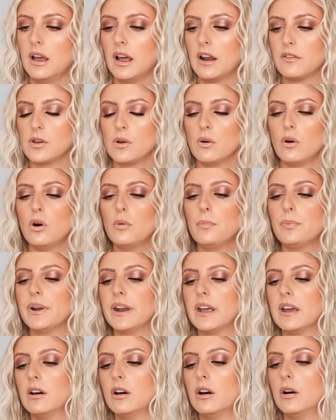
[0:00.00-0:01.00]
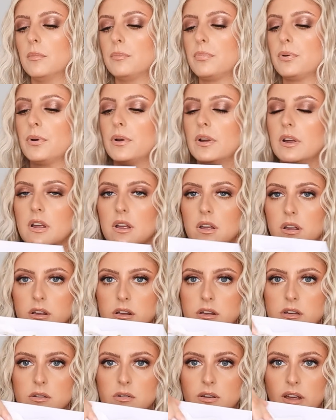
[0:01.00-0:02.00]
Now if you open it up,
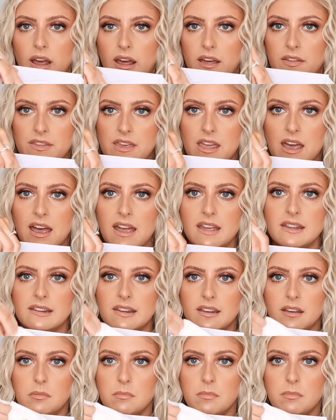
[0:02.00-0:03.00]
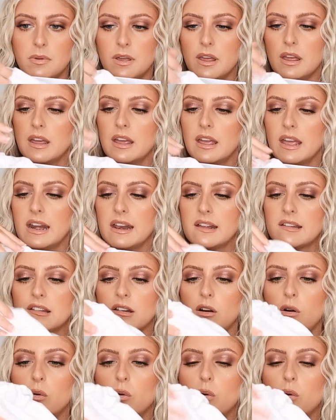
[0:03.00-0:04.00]
you get the item in
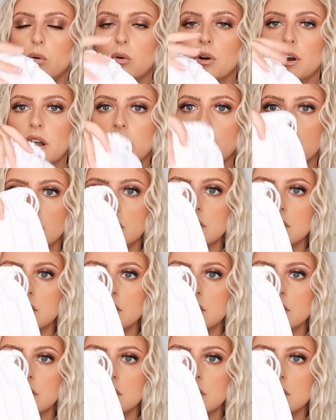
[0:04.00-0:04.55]
its own